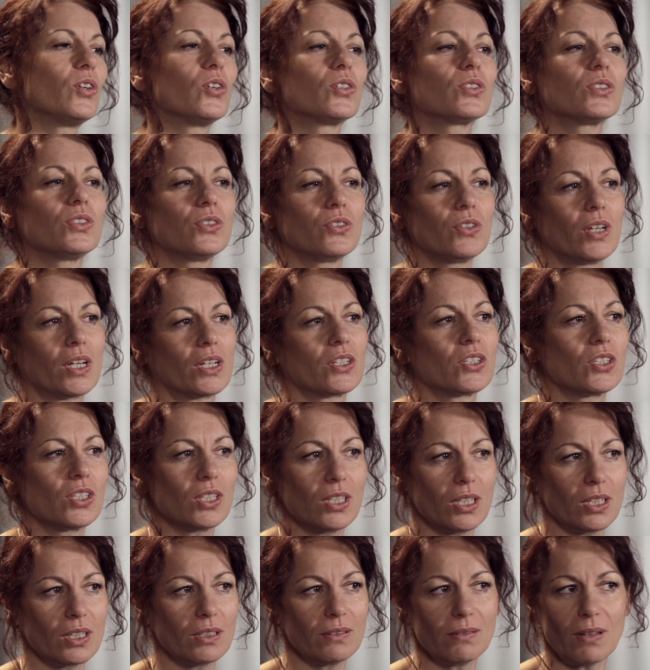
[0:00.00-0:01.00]
doctor
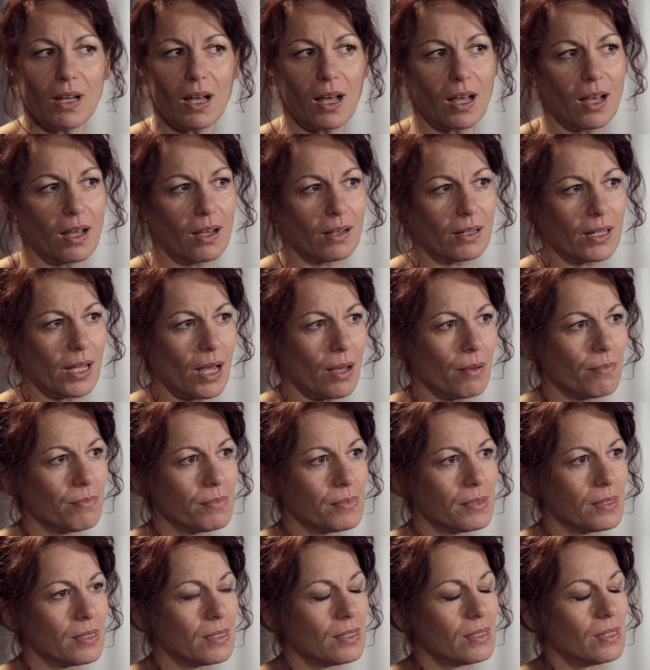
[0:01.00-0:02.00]
actually uh,
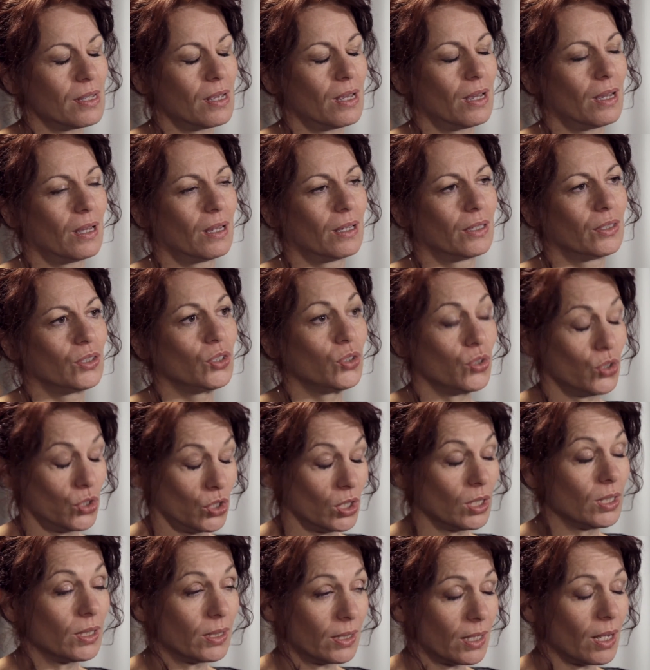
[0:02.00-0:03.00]
comes, uh,
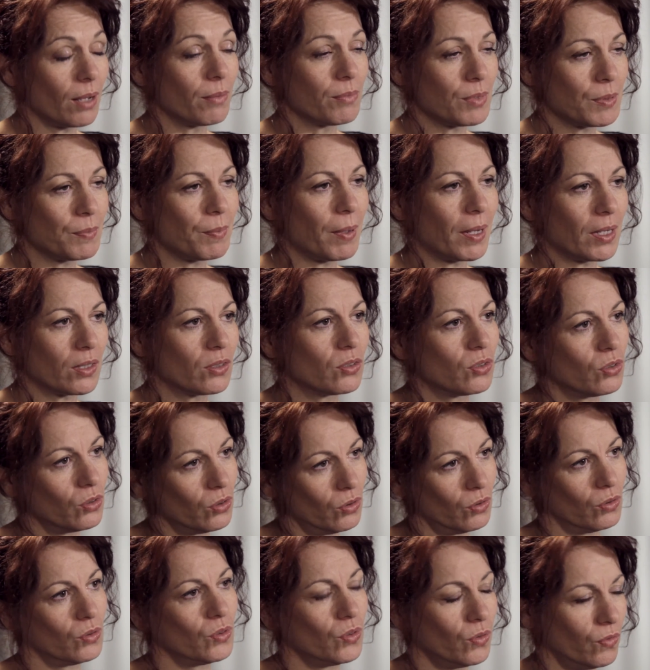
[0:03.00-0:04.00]
usually comes back
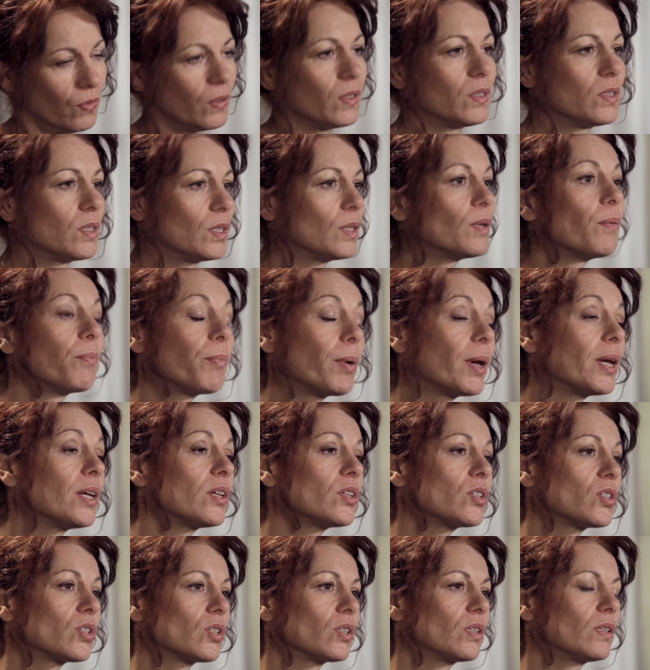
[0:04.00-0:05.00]
to, to visit the
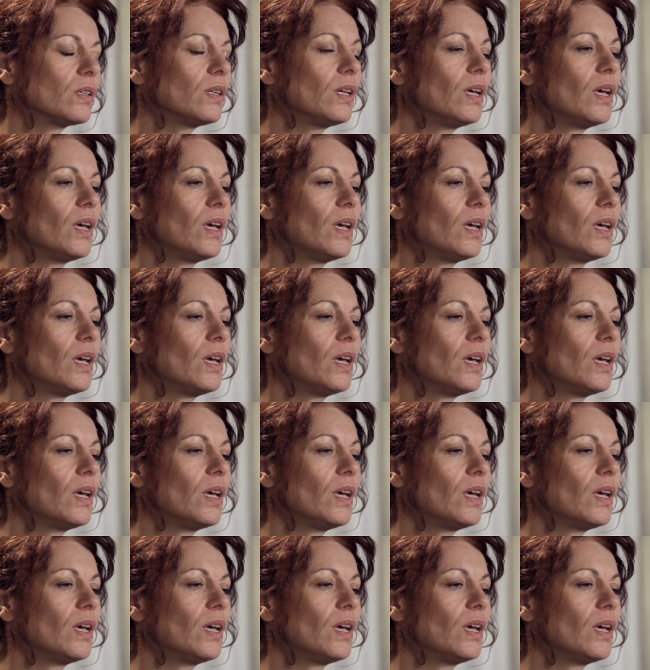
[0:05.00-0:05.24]
patient.